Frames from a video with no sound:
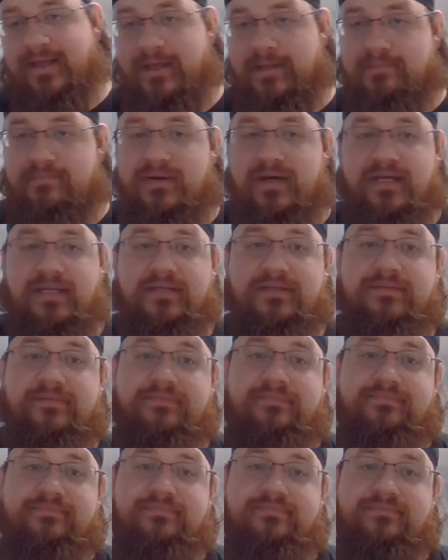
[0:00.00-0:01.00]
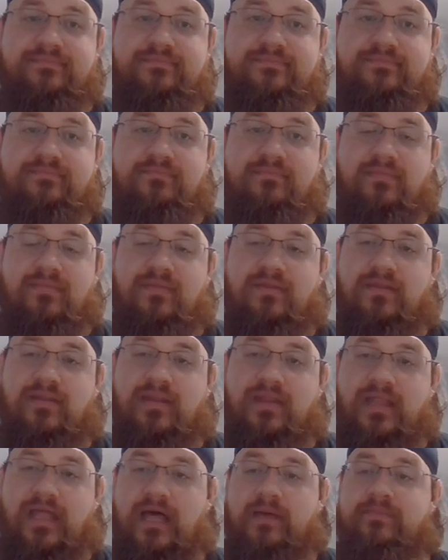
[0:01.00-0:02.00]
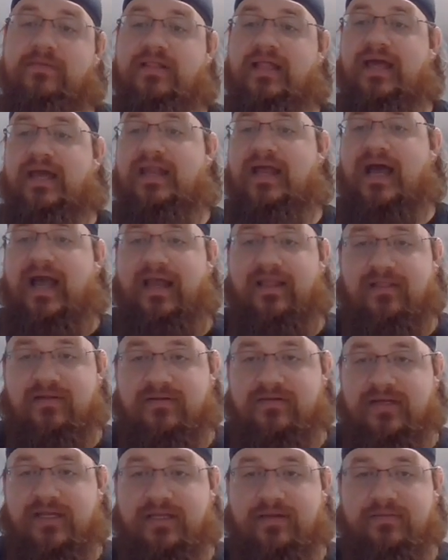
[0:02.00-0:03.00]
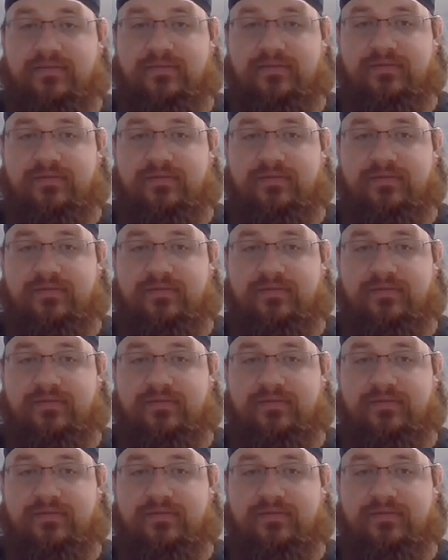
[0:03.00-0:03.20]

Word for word: But I'm glad I learned it